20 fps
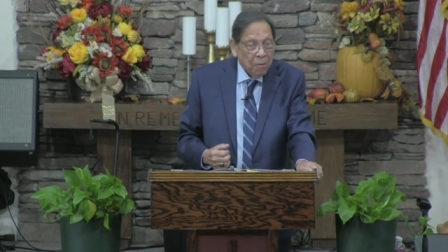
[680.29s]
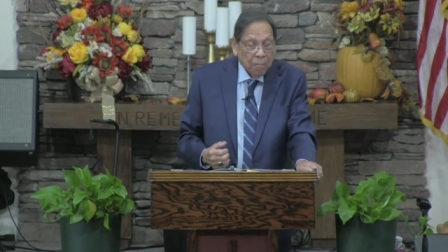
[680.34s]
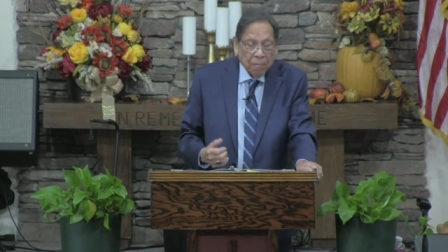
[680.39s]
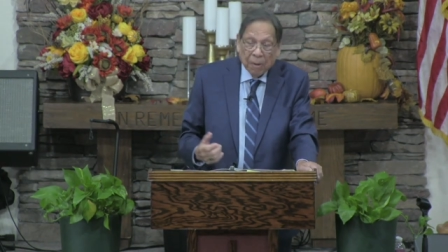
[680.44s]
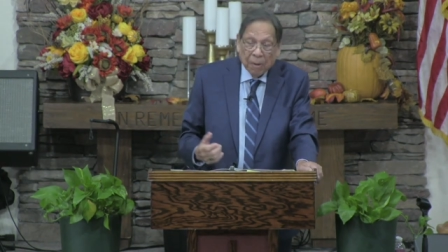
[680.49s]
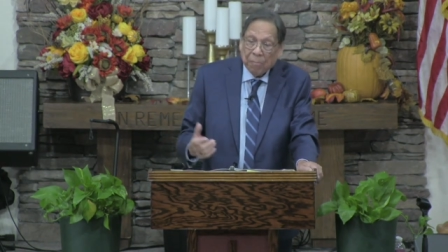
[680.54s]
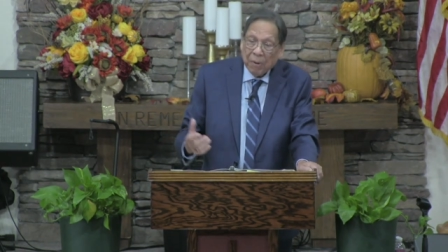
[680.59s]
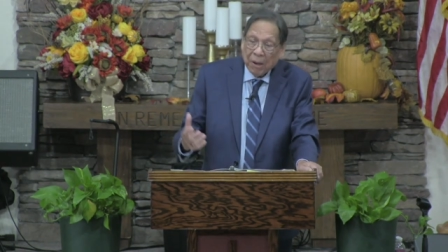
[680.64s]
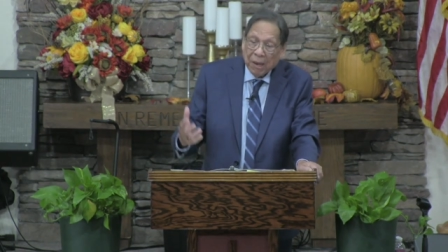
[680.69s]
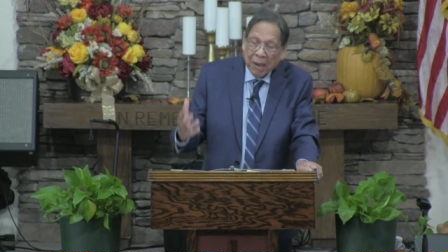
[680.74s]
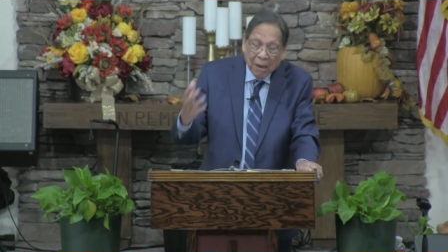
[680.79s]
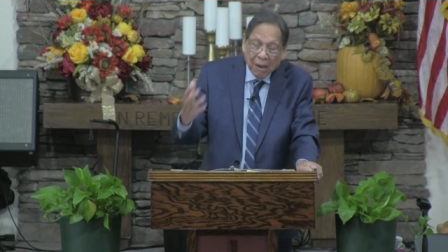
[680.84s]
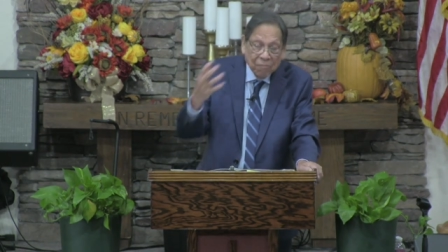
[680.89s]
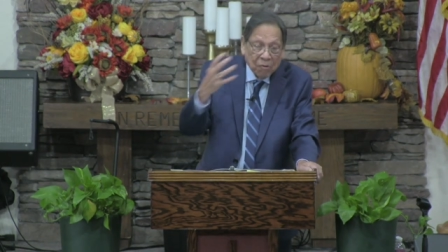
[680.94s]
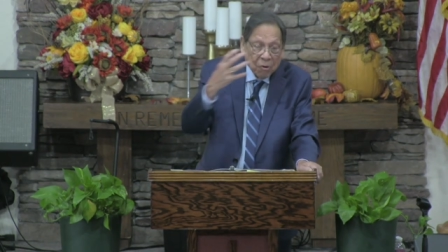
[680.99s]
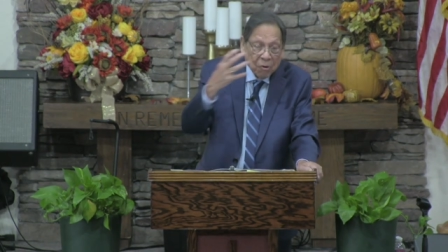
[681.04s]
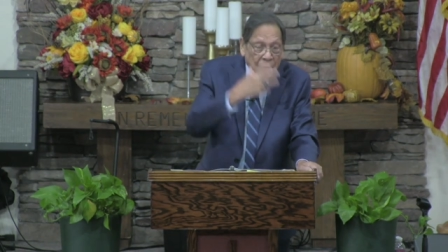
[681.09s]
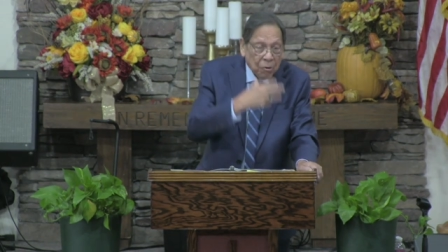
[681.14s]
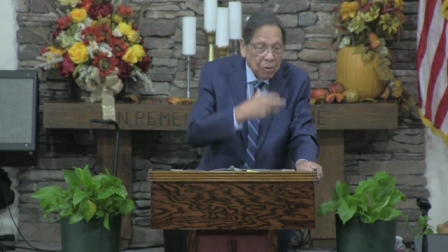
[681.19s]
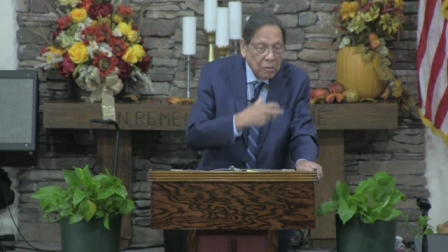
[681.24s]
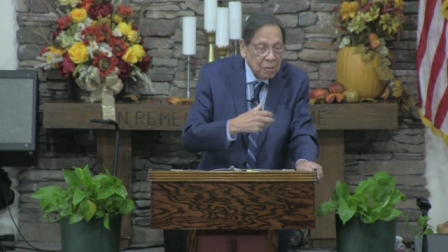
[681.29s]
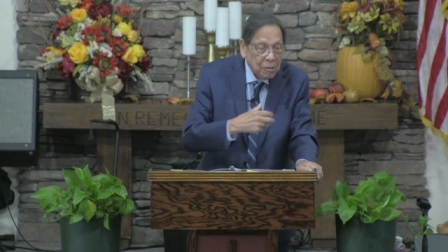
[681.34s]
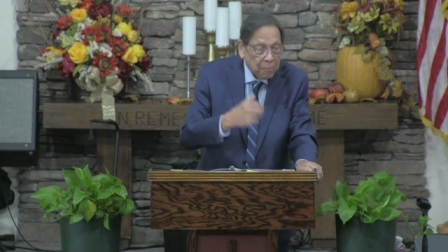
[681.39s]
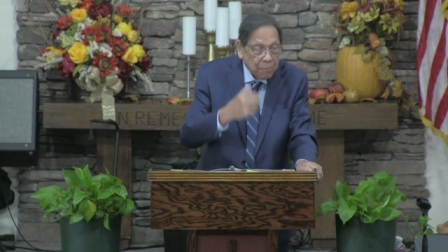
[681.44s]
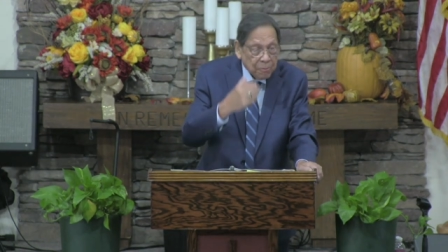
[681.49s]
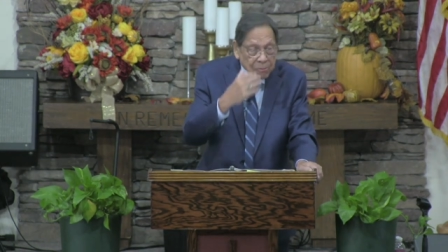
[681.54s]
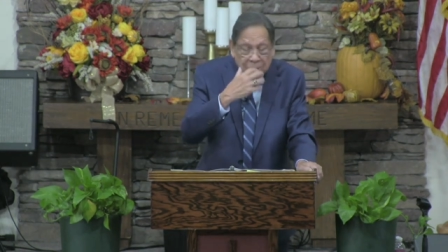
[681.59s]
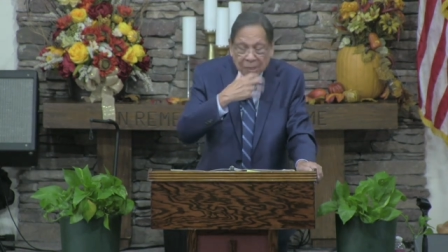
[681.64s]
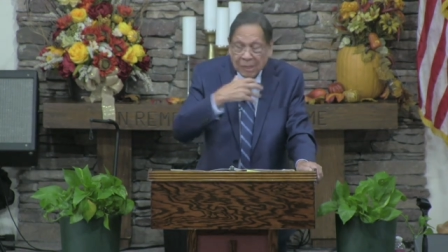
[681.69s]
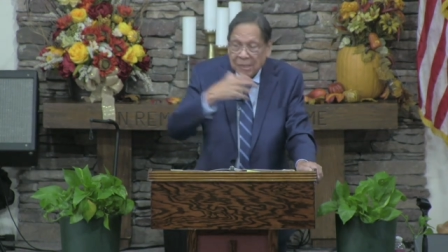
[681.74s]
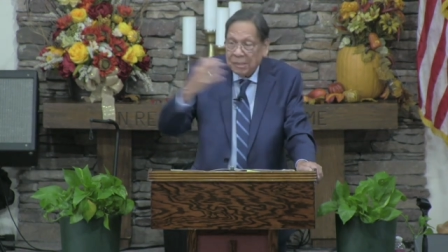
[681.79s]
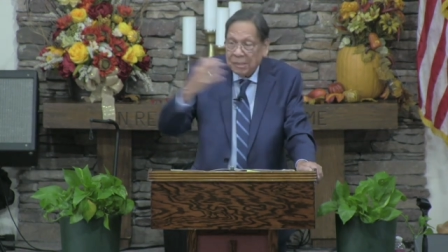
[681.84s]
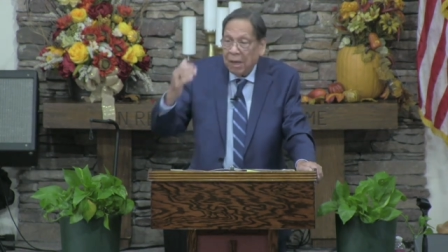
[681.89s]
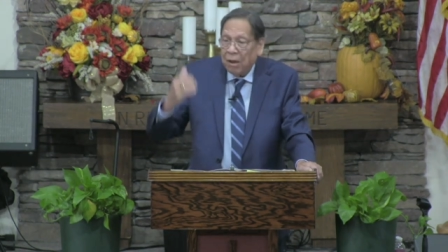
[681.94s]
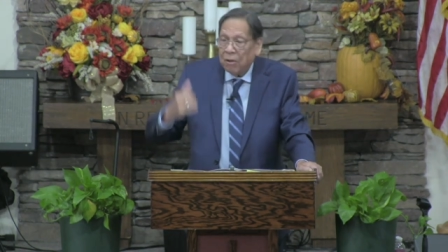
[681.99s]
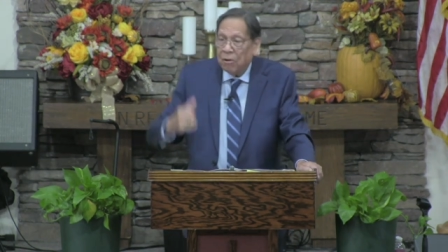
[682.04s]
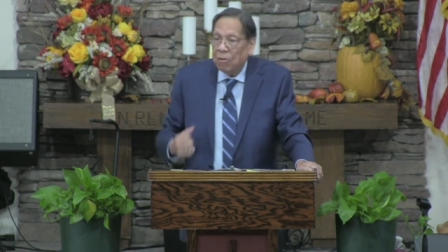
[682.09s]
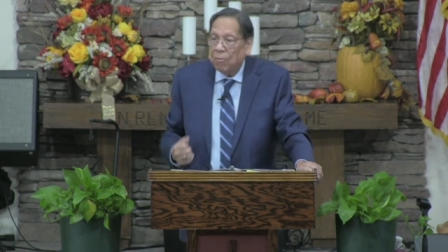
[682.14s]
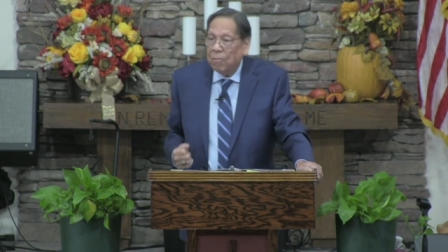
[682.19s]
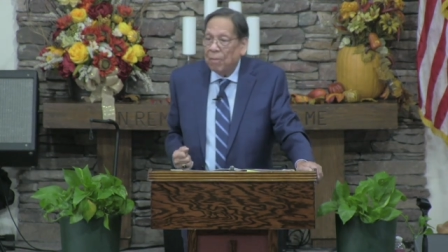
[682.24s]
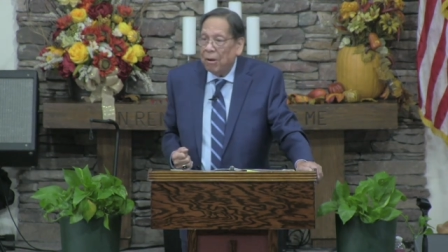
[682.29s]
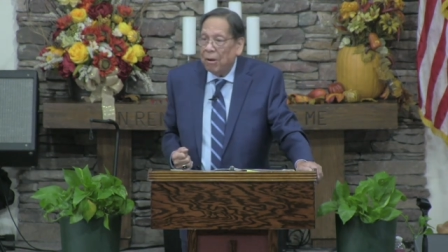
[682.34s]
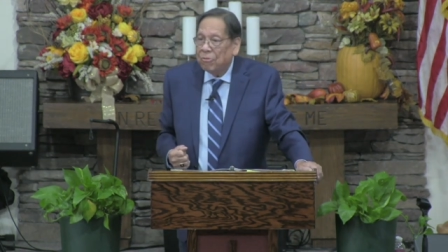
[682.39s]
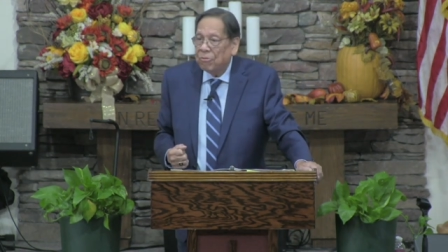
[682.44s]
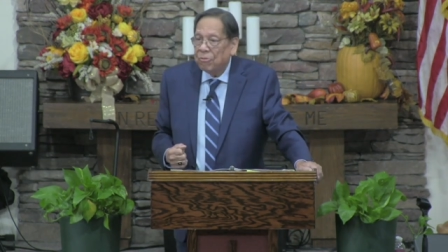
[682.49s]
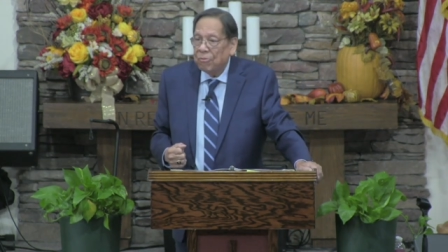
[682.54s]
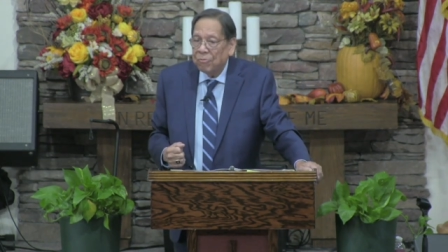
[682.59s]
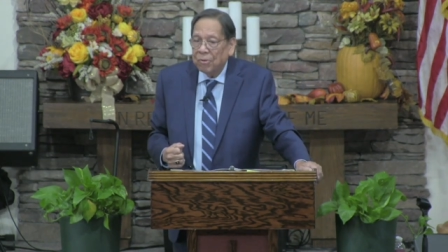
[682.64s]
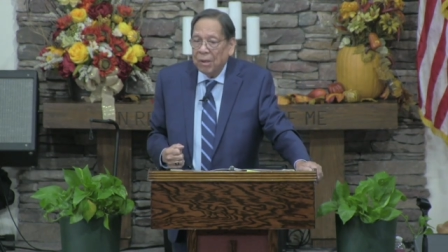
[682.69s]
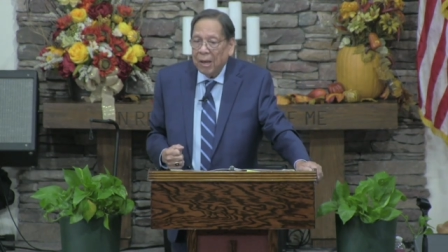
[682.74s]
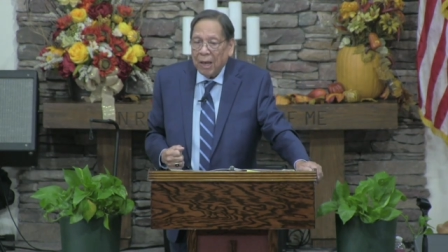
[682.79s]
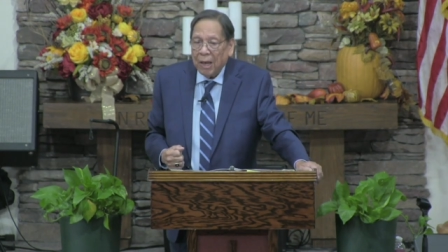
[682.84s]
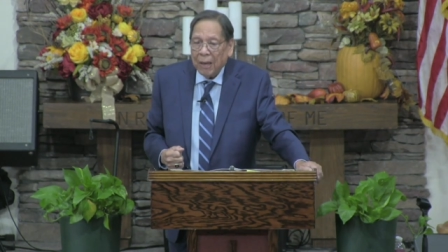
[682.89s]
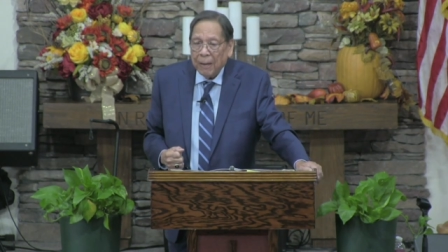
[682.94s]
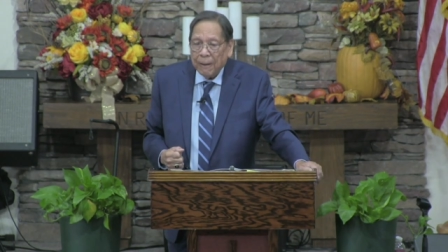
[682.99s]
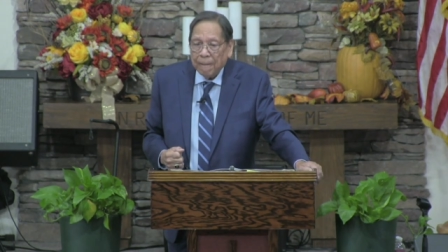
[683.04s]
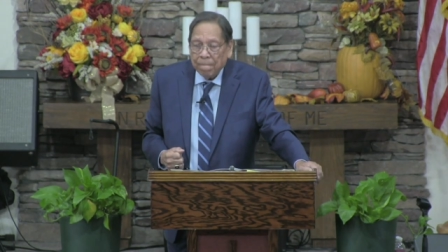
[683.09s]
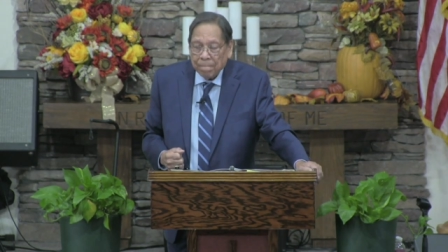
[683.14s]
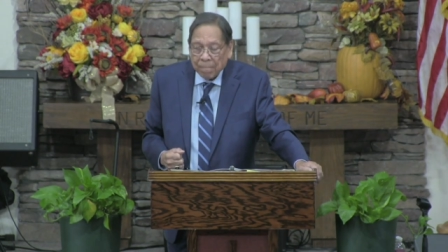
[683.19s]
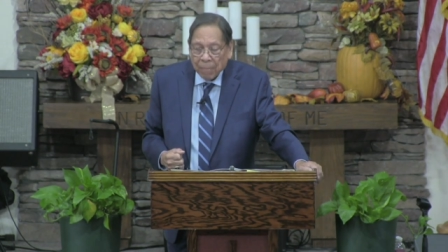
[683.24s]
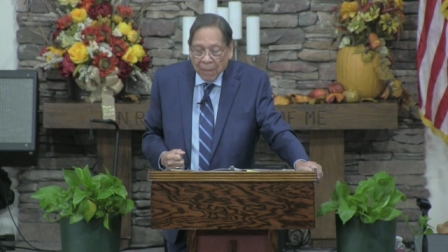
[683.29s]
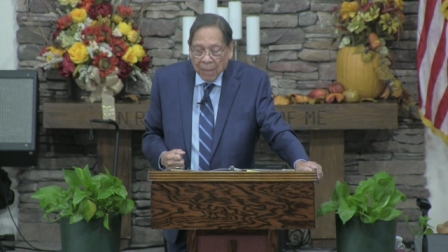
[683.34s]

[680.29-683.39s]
but by every word that proceeds out of the mouth of God.